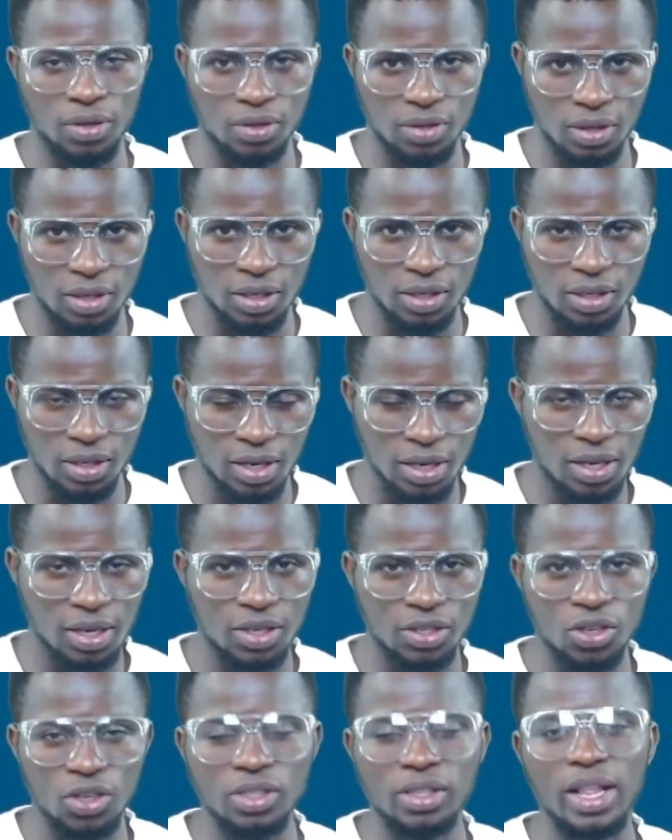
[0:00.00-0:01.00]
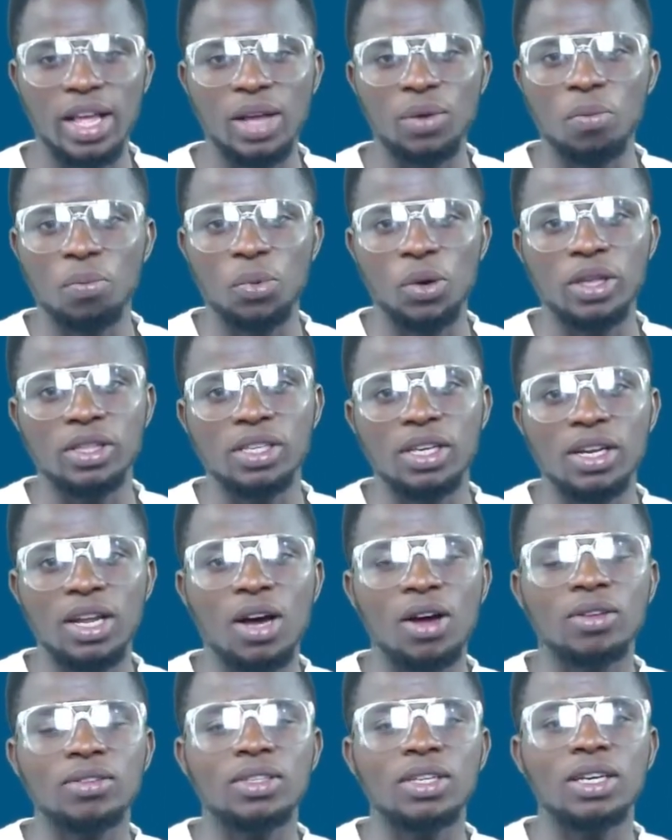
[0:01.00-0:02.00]
13. And just like we
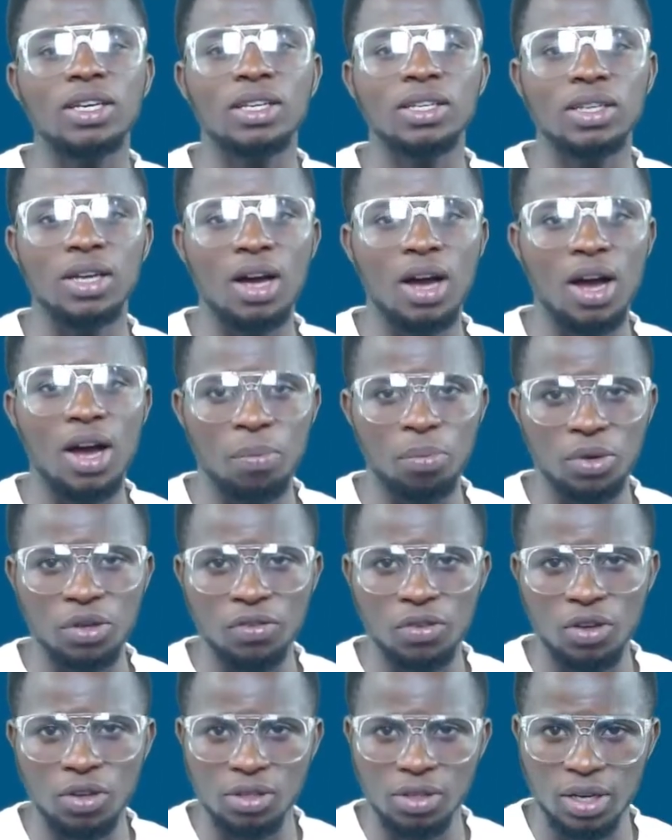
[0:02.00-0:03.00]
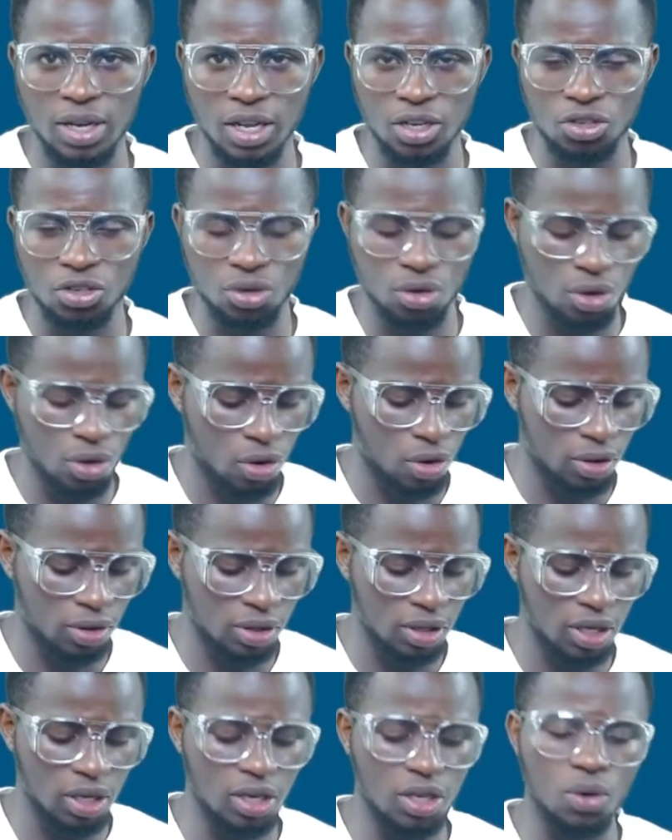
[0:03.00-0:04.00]
pointed out in our previous lecture
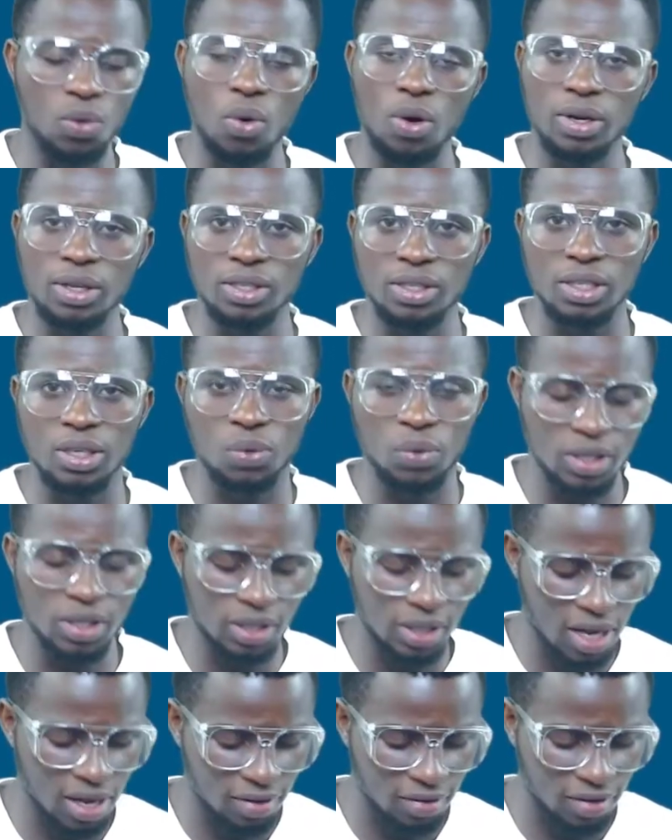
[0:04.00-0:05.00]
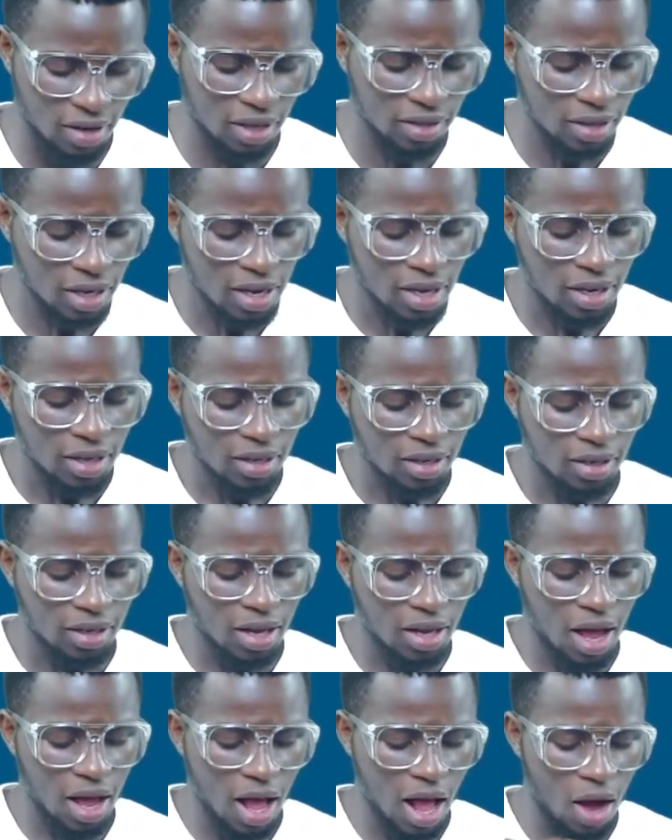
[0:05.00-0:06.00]
on inequality, we said that
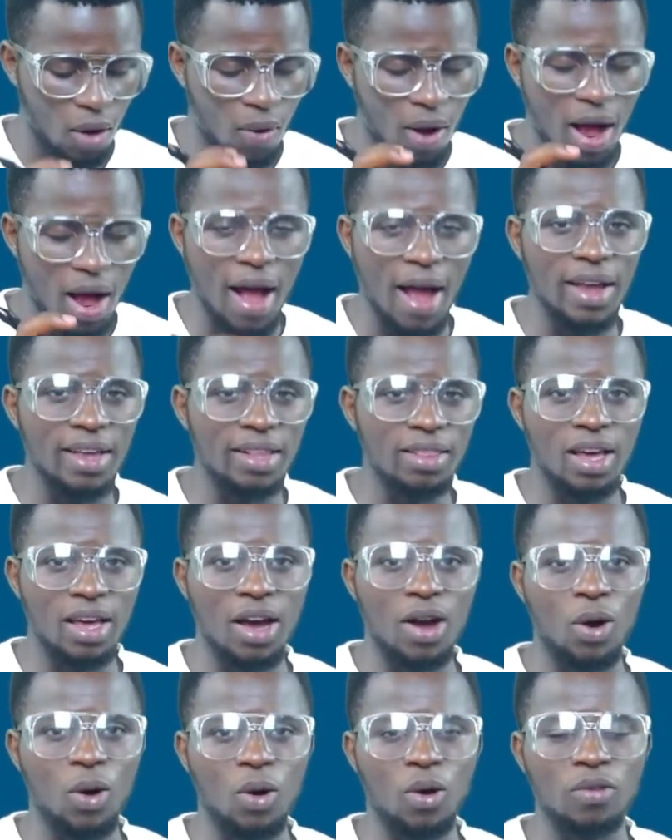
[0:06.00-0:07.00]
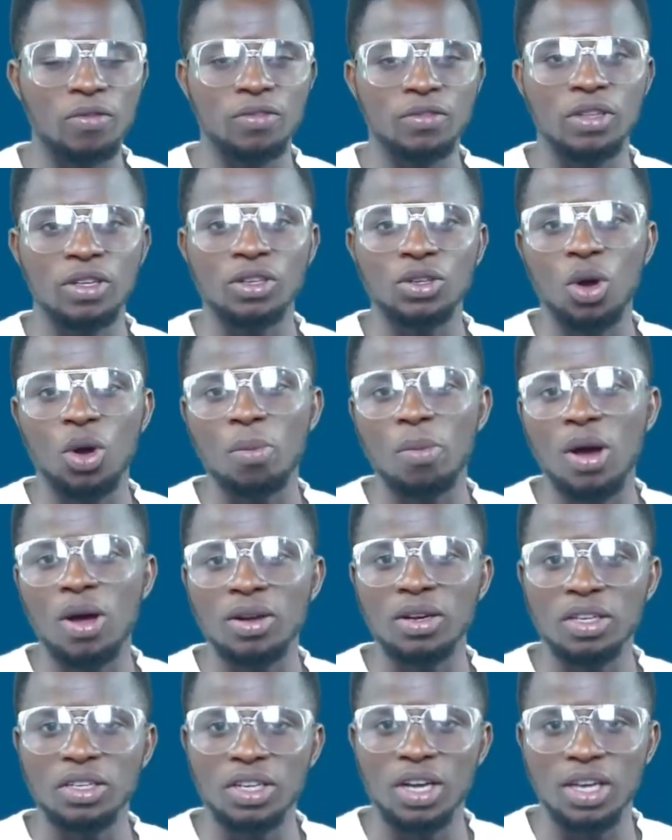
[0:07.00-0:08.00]
our idea of the
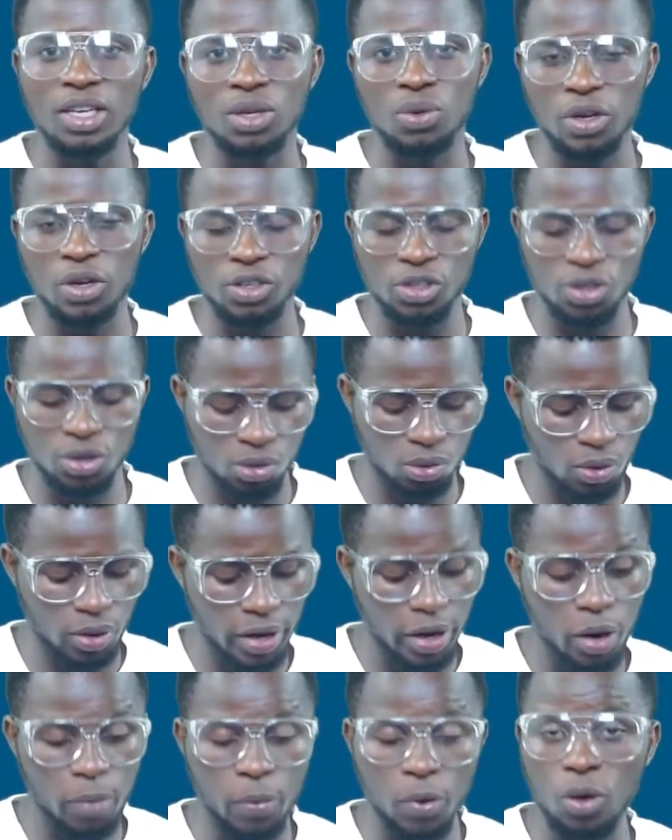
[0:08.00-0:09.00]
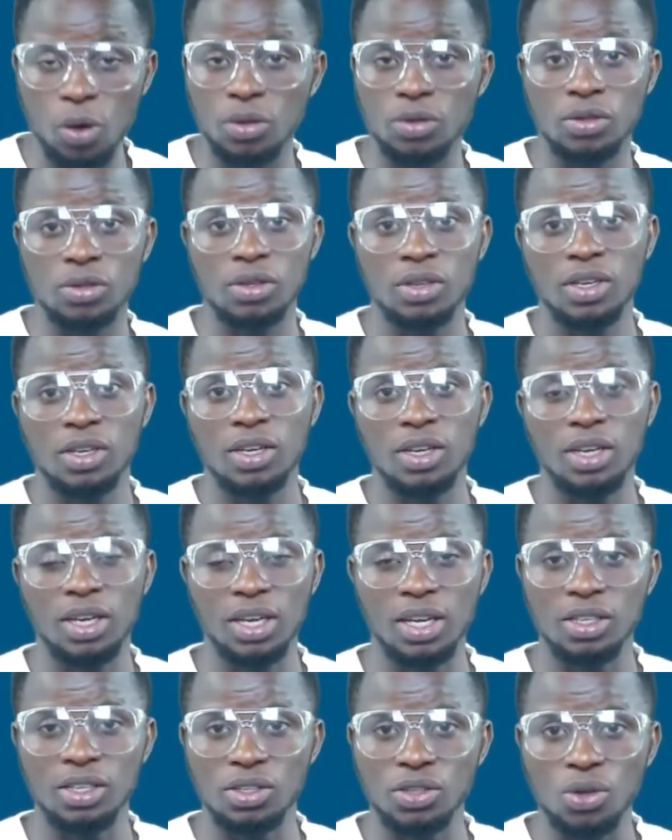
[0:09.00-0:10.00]
normal linear equations will help us
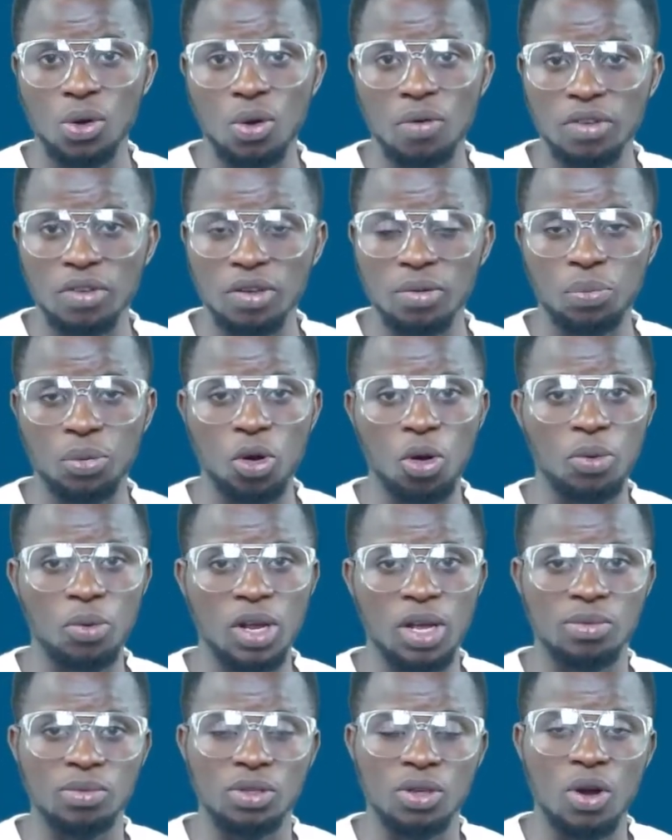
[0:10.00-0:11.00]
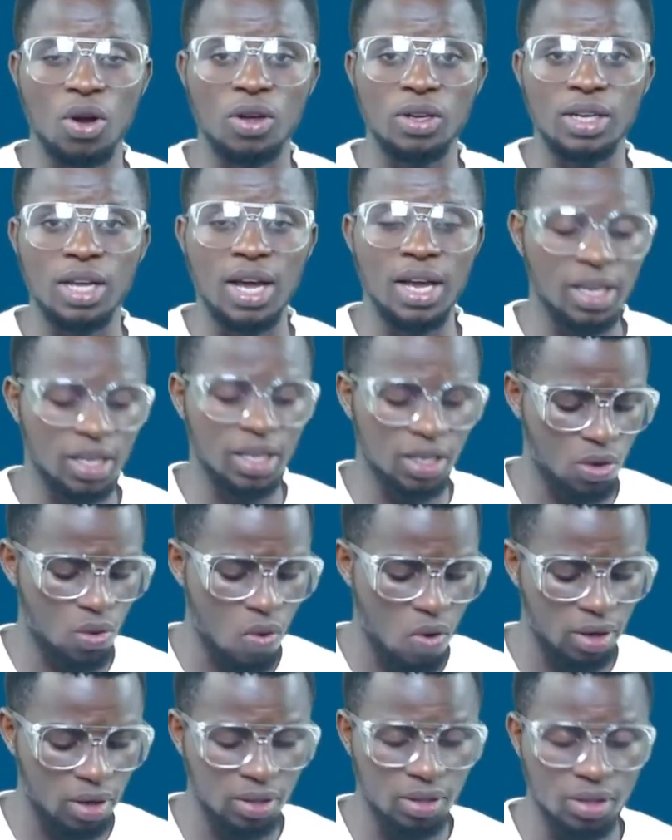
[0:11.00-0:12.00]
in solving problems under
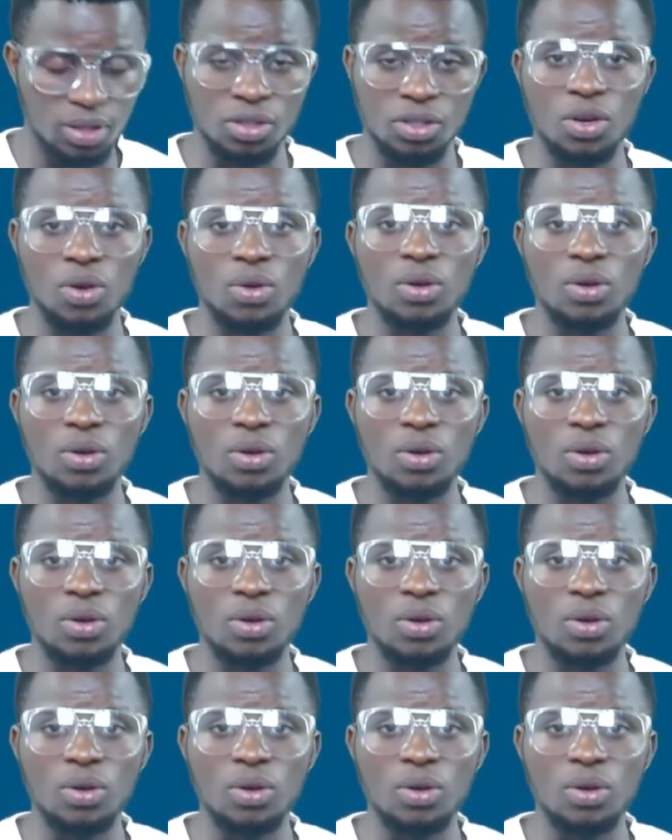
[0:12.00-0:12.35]
inequalities.